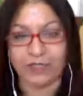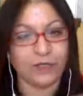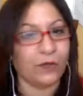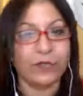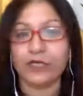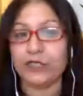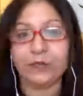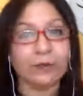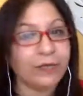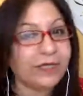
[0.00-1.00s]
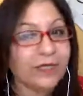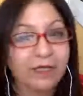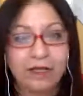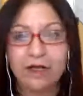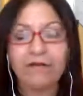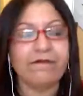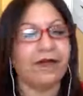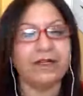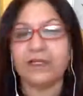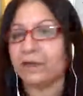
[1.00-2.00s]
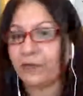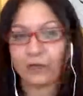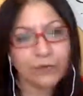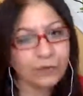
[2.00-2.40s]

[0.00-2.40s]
So look at your week, find time during